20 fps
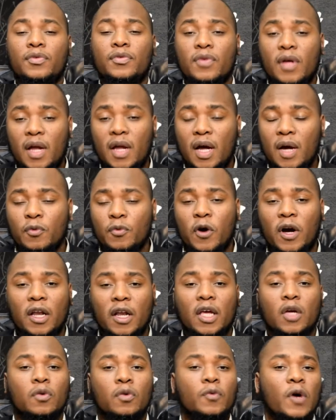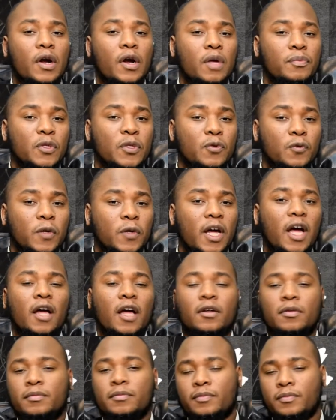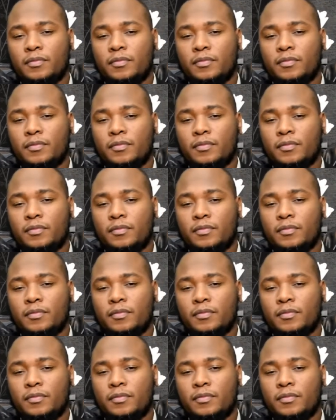Assalamu alaikum wa rahmatullah.